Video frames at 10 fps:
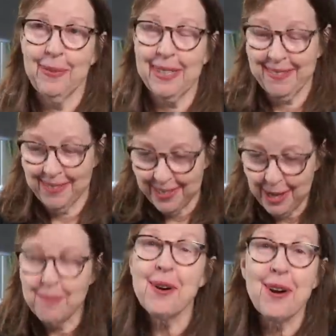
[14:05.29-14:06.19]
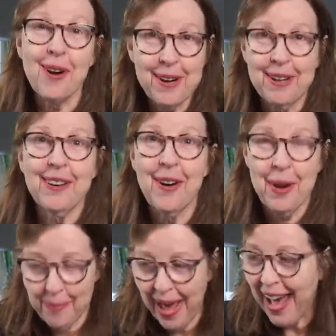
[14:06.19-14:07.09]
but somewhere on a, on
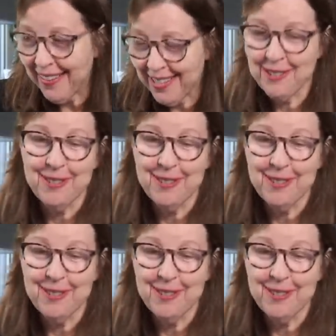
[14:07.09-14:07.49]
a path to,